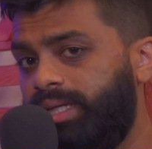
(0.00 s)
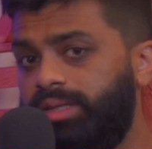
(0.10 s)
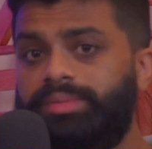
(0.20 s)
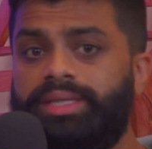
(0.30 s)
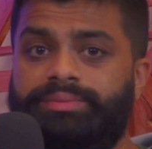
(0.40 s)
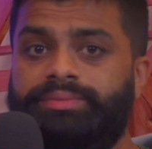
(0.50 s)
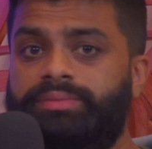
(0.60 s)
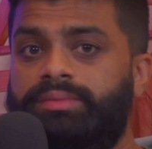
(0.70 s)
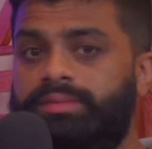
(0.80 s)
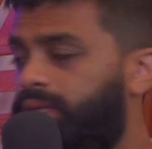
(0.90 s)
A little bit,
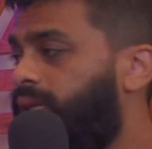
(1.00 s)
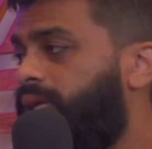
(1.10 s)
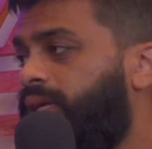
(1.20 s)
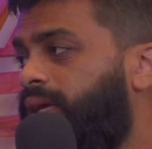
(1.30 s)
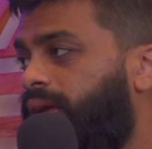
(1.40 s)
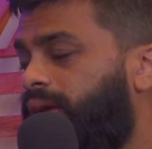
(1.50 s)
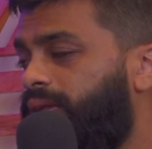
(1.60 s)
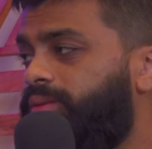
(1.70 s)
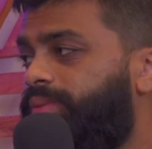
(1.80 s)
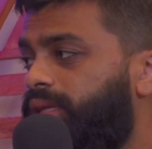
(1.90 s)
a
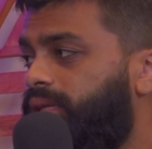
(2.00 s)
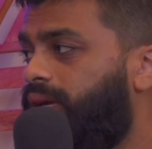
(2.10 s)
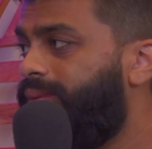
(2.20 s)
little bit.